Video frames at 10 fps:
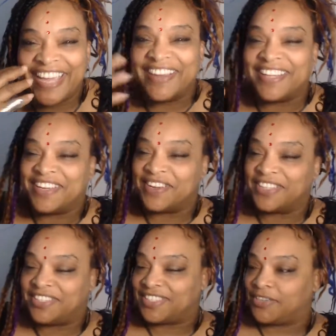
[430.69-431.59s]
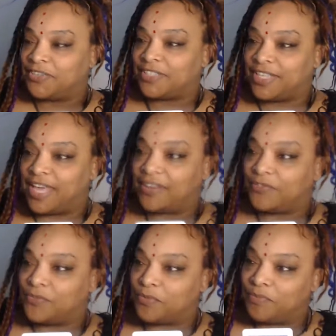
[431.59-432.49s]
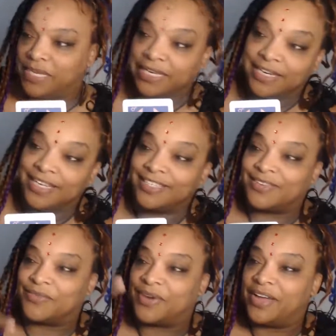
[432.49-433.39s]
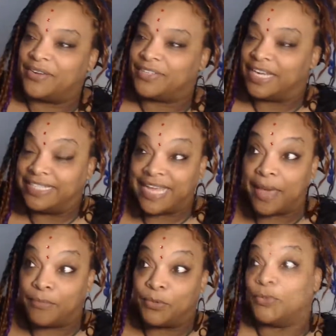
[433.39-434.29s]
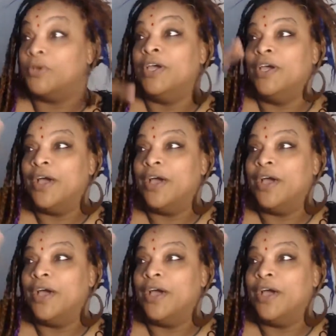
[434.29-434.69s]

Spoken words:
You're used to a lot of forbiddenness around and taboo